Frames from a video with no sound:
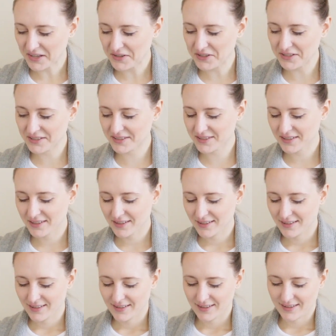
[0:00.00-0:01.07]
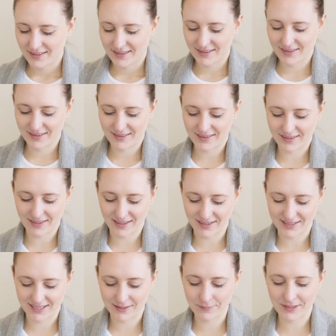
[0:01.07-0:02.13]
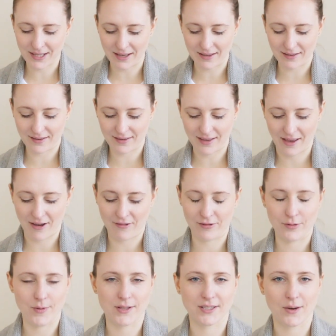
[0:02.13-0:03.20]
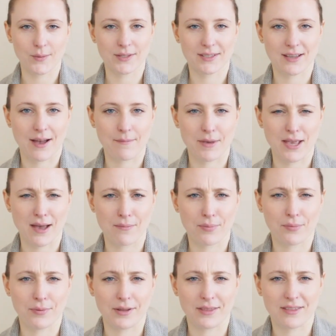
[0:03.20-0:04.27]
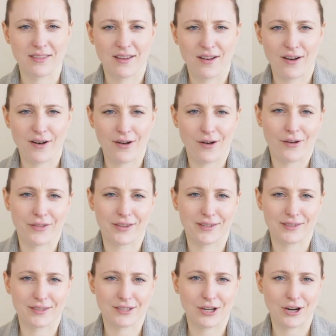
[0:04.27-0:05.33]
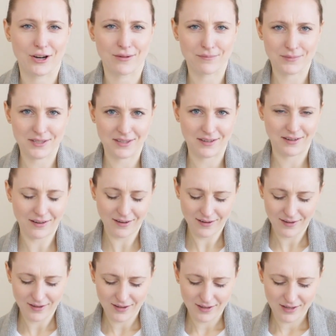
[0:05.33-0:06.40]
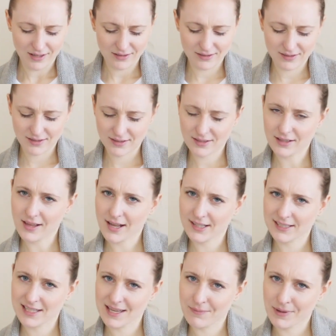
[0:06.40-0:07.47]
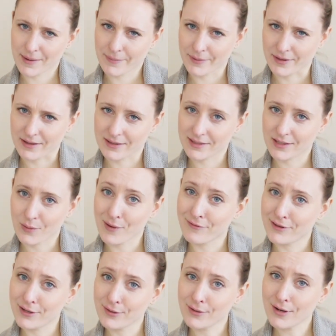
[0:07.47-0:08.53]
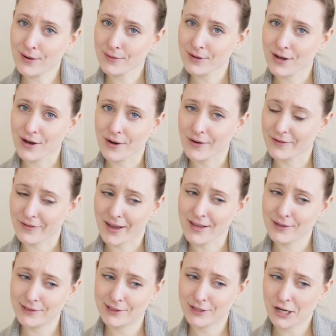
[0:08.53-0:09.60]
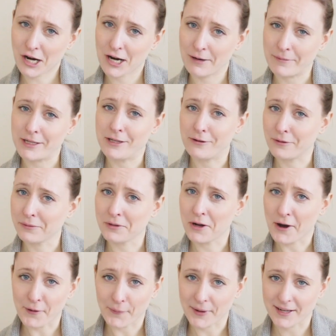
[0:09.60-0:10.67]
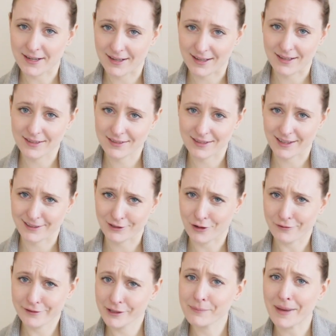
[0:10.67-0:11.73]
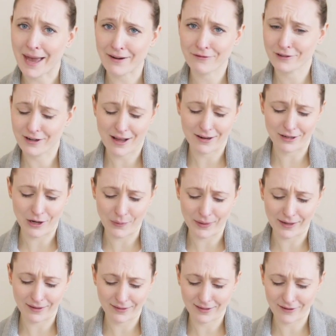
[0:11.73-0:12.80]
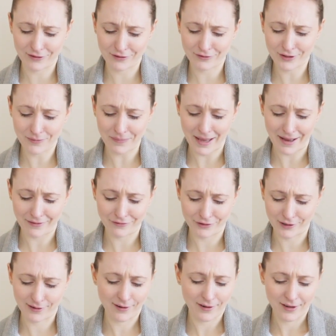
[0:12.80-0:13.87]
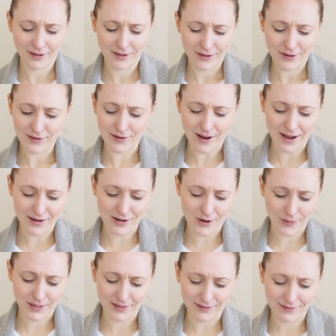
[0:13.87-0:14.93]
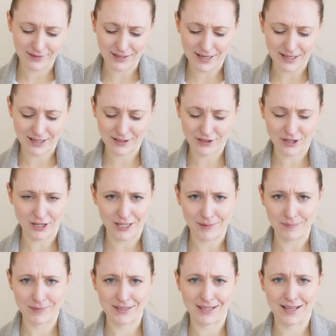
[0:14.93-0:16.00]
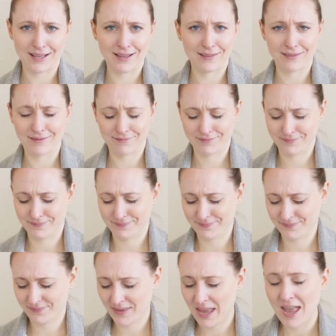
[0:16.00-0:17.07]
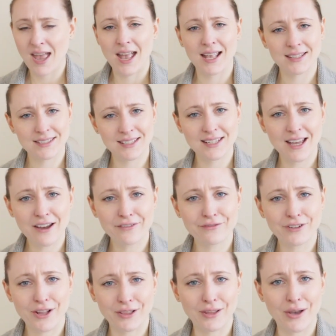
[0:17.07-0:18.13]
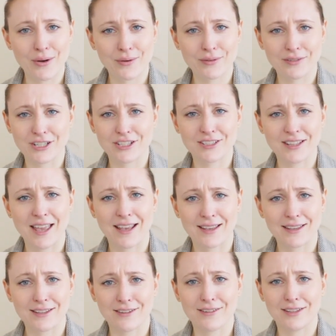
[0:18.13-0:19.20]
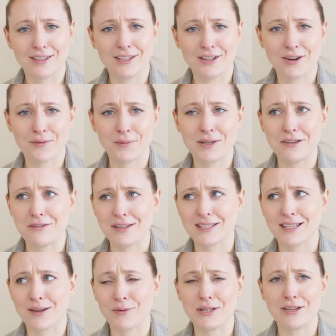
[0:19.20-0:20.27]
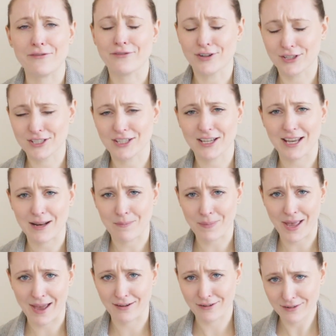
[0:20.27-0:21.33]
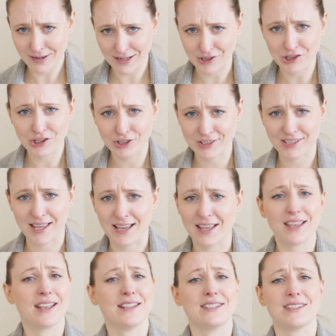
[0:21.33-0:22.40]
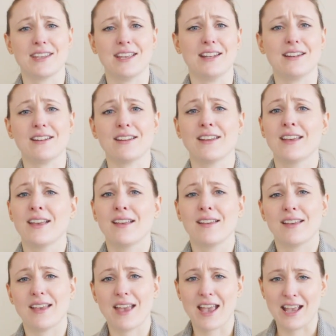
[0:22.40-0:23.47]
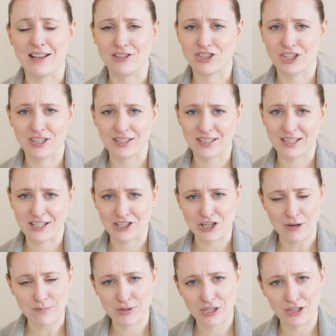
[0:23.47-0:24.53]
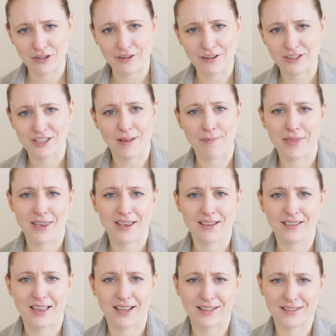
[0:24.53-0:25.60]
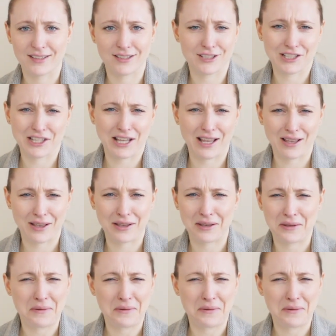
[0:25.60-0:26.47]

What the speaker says: it seems like everyone's always coming up with all these terms, and it's a lot to keep up with. So if you don't know, if I use a term and you don't know what it is, like, don't feel bad for not knowing. Never feel bad for not knowing knitting terms. Like, it's enough alone, just like, you know, it's like when you first look at a pattern and it looks like it's in ancient Egyptian or something, like, it's like,